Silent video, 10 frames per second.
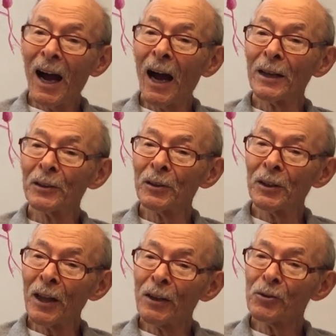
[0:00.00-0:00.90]
I
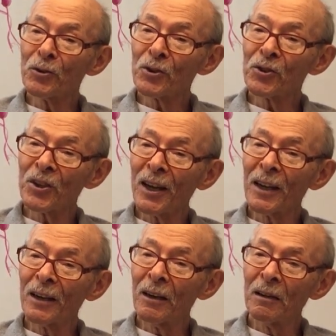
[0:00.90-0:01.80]
they used to
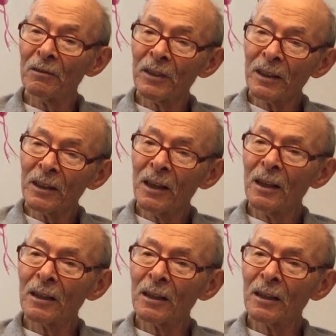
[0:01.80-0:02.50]
say, Irving,